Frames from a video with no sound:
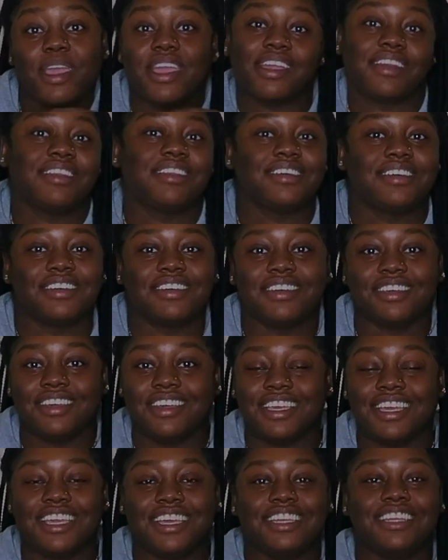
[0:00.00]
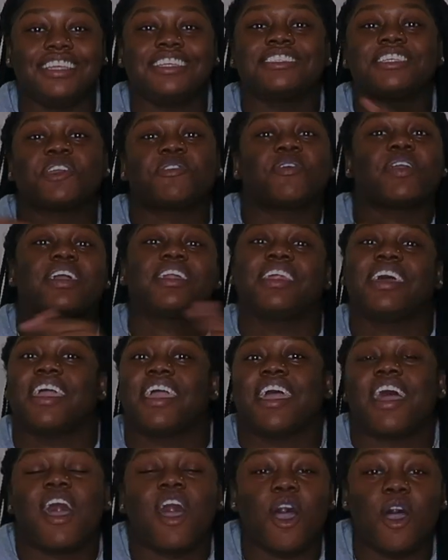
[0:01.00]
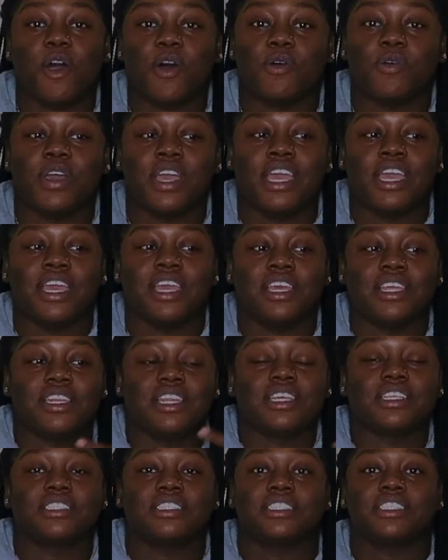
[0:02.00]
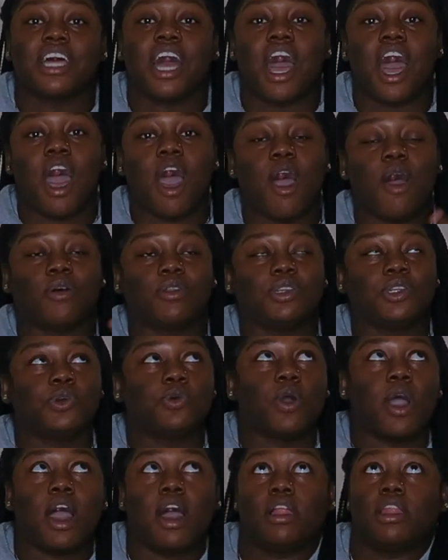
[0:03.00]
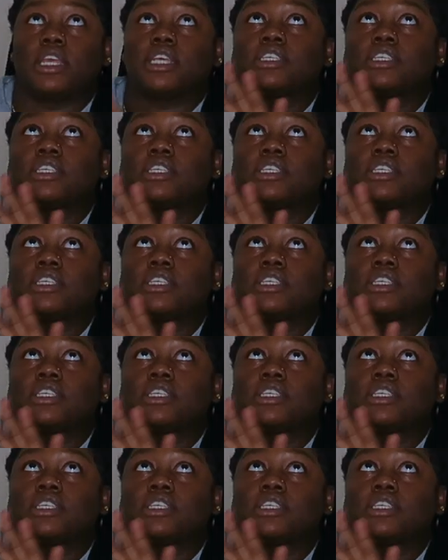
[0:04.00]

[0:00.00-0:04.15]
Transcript: regular. These ain't regular at all. This is the all new, all